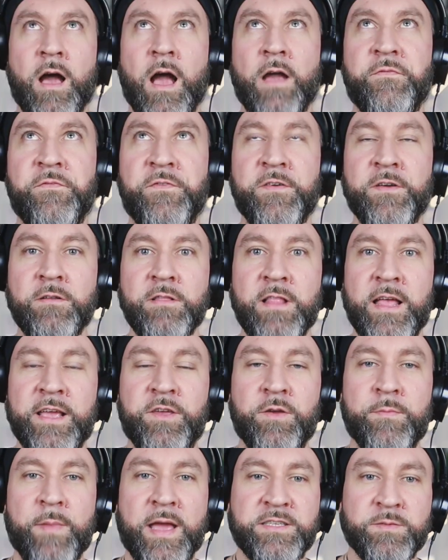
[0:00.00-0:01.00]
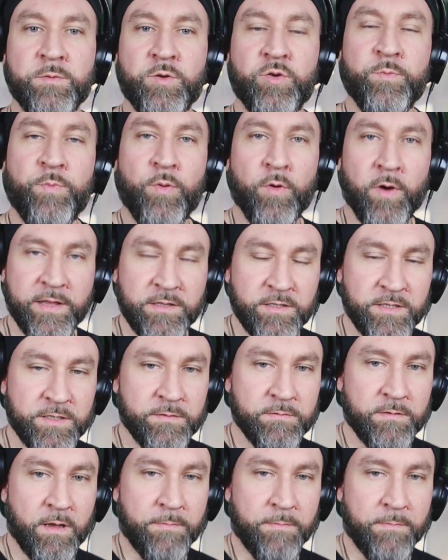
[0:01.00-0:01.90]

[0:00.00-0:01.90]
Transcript: I feel like you made some good points.